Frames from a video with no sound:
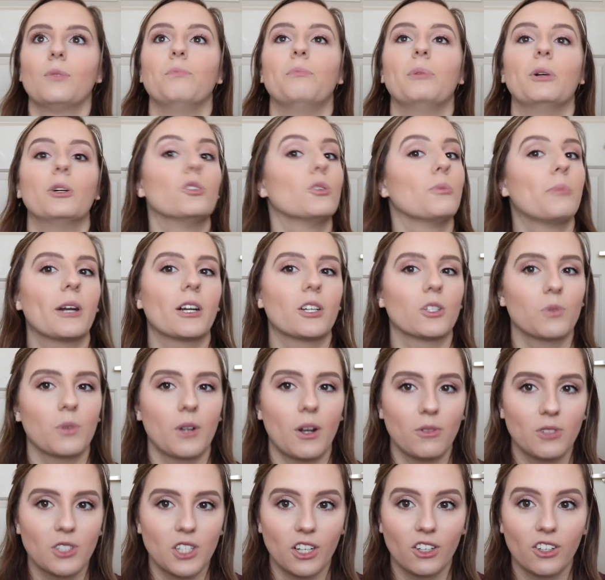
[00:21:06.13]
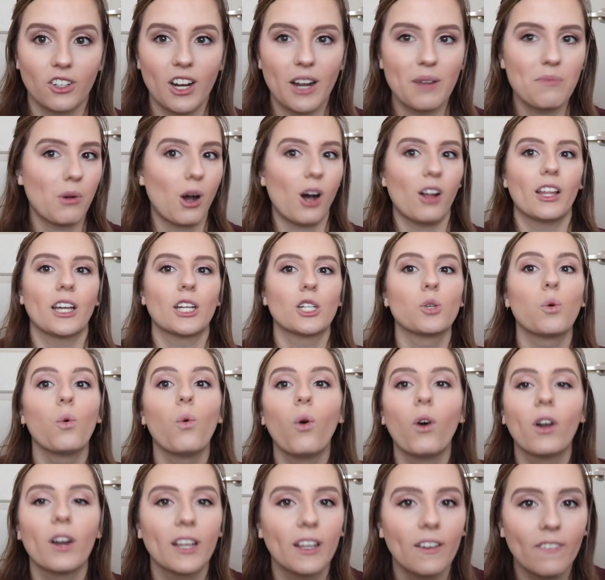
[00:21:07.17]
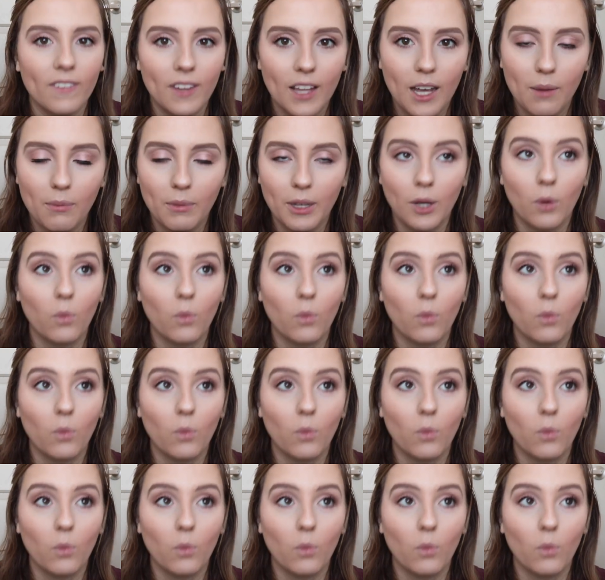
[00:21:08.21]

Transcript: Build-A-Bears, when I was younger, I bought like 20 of them.